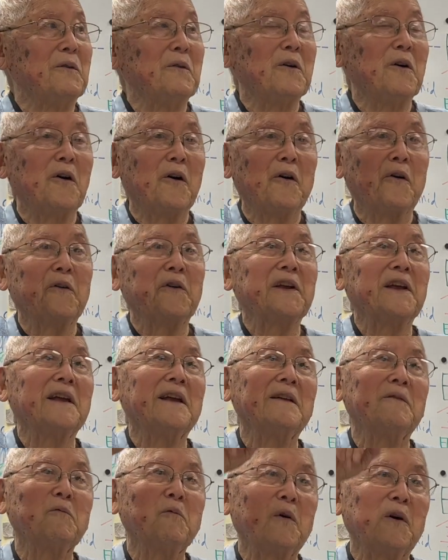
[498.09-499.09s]

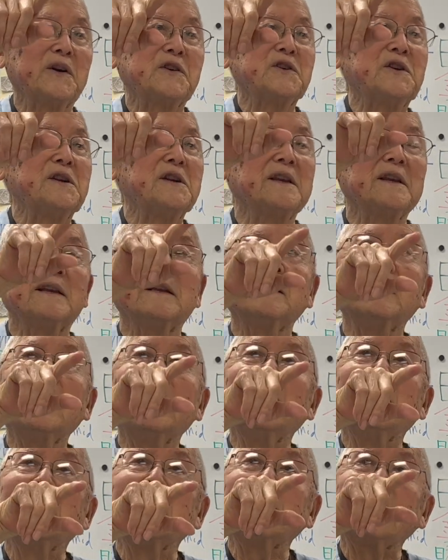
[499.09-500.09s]
Oregon, Washington,
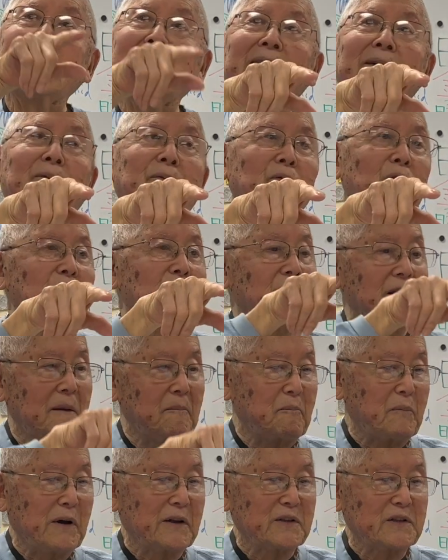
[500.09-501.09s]
California,
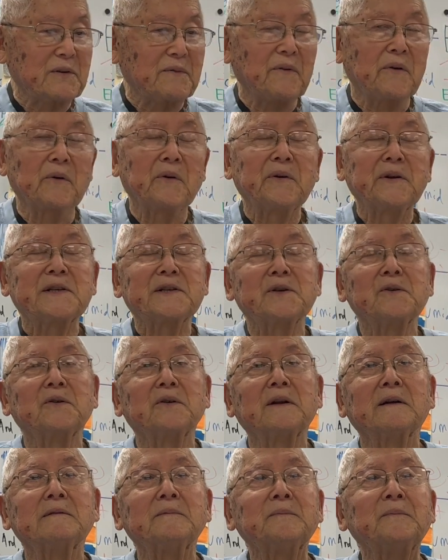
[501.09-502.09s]
and parts of Arizona,